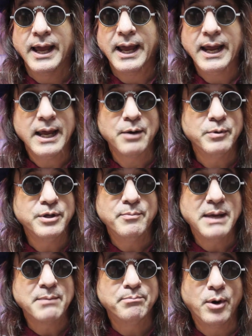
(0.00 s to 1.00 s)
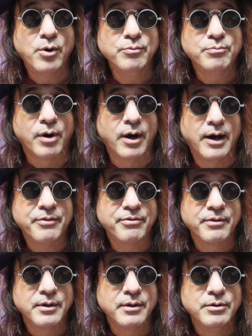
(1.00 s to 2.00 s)
And when you make bone
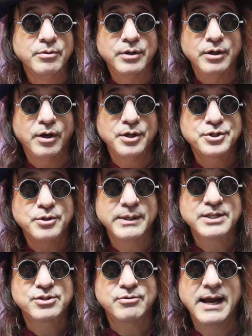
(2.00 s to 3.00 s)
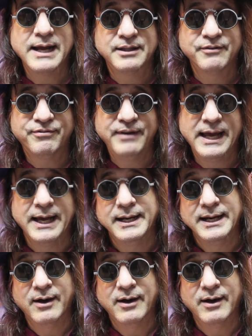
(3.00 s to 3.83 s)
broth, you can also extract the fat.